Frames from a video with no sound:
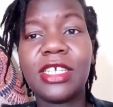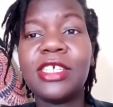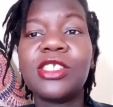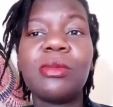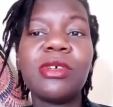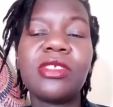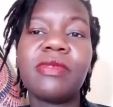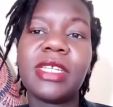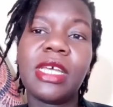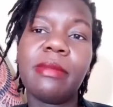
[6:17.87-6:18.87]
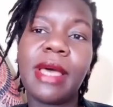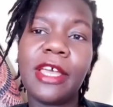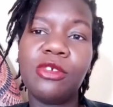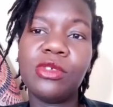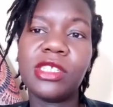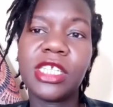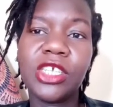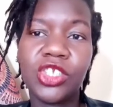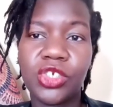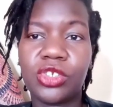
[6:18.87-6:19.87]
So most of the time I use
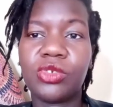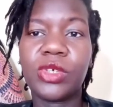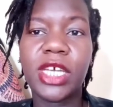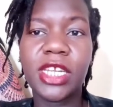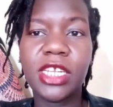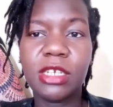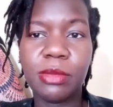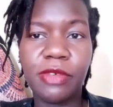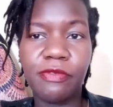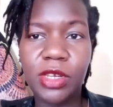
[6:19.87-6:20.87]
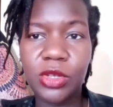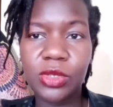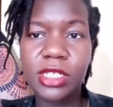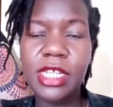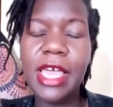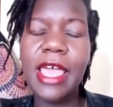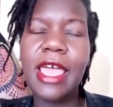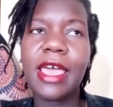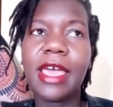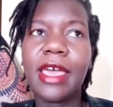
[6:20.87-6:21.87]
Insur to edit my videos,
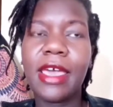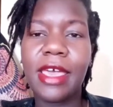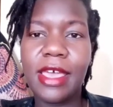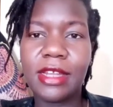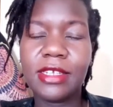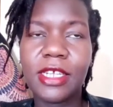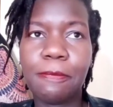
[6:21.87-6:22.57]
and